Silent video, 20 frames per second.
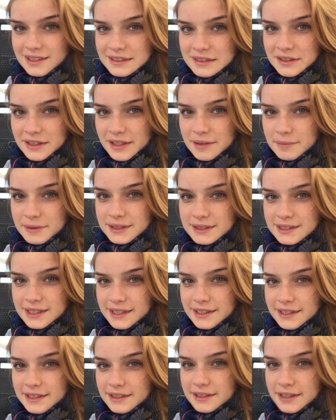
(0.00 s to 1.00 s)
So I'm
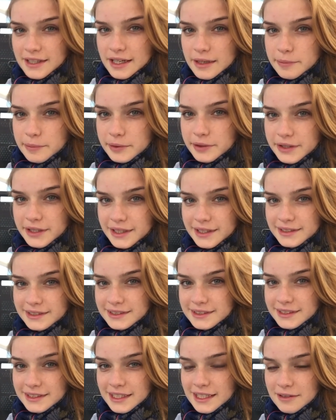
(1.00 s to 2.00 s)
inside in the airport. I
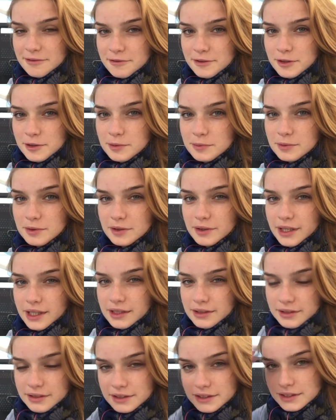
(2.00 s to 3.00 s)
still have 2 more
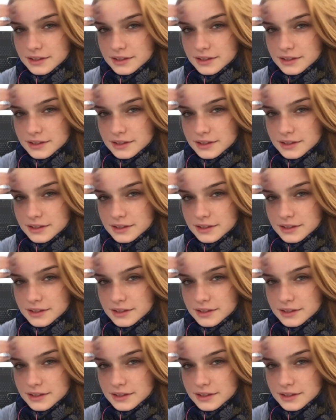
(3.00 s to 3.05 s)
hours,